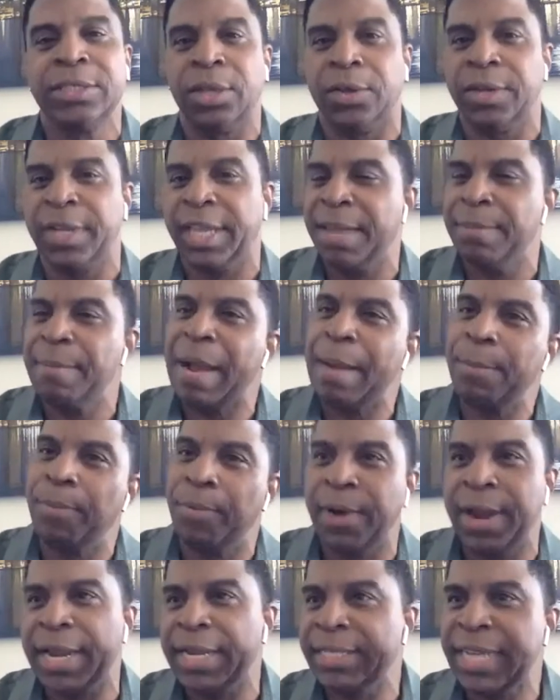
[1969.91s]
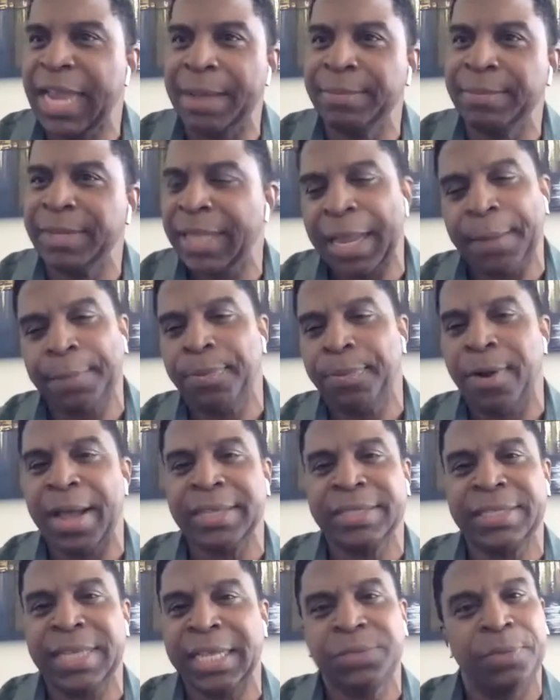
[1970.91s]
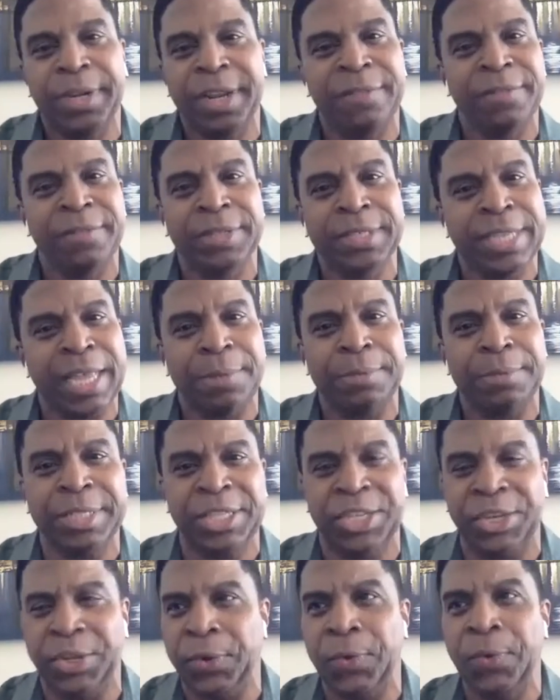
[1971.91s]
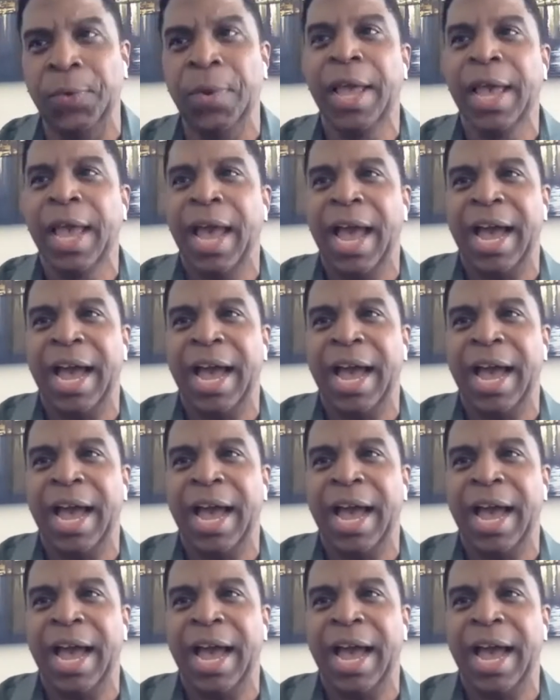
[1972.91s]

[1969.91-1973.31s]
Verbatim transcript: So to give my brain time to like process whatever it is I would do,